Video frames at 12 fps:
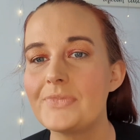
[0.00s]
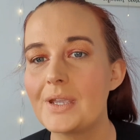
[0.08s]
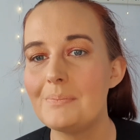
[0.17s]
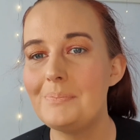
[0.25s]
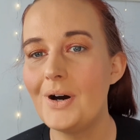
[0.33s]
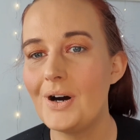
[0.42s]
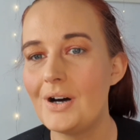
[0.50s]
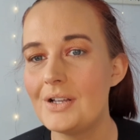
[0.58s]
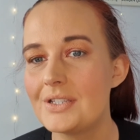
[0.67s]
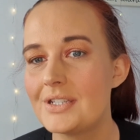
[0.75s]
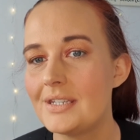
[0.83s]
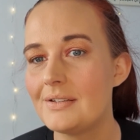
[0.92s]

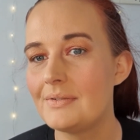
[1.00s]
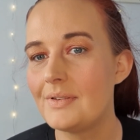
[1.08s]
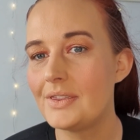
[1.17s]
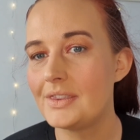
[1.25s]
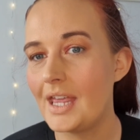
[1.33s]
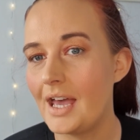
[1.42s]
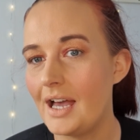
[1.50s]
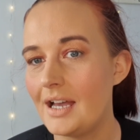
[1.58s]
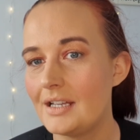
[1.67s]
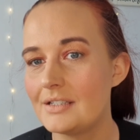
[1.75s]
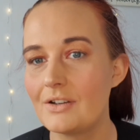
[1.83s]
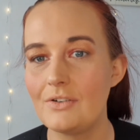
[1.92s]
But that
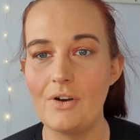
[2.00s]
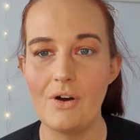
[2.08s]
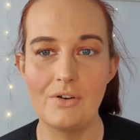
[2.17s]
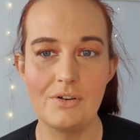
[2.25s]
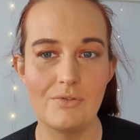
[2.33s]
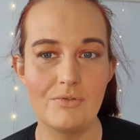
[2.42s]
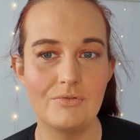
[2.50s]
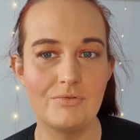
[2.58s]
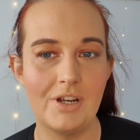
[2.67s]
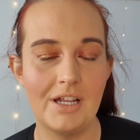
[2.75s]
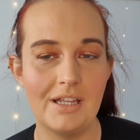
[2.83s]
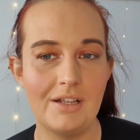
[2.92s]
has gone on
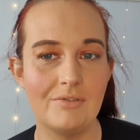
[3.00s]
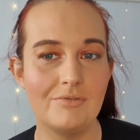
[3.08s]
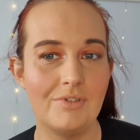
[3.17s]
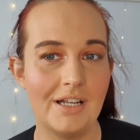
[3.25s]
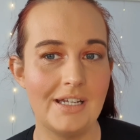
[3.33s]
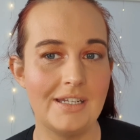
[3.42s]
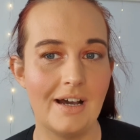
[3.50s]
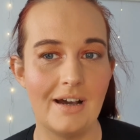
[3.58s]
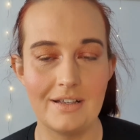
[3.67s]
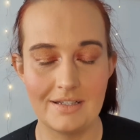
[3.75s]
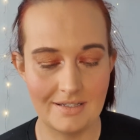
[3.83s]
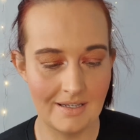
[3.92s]
really, really
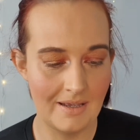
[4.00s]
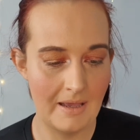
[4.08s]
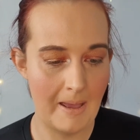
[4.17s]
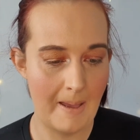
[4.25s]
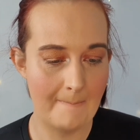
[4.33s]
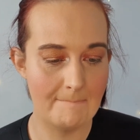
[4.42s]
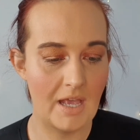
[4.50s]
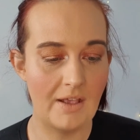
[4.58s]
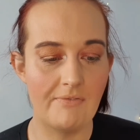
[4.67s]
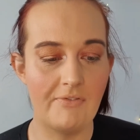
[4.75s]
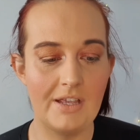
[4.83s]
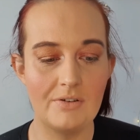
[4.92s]
nice. It
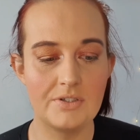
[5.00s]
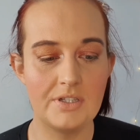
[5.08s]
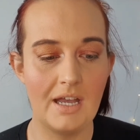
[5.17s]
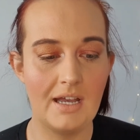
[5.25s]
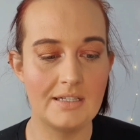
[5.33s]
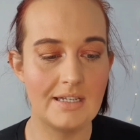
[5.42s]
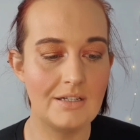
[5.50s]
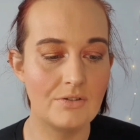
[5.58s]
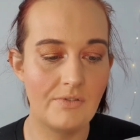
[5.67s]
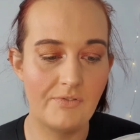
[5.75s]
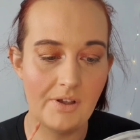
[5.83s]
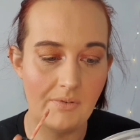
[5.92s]
feels nice. It
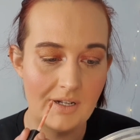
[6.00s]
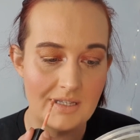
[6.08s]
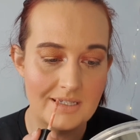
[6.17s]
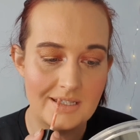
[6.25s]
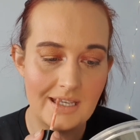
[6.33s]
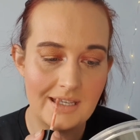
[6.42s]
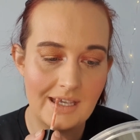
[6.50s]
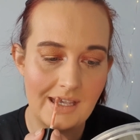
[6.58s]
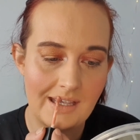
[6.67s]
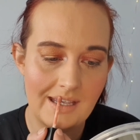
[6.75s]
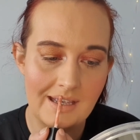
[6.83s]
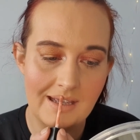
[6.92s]
doesn't feel really
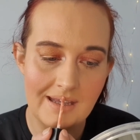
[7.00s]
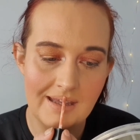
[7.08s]
sticky.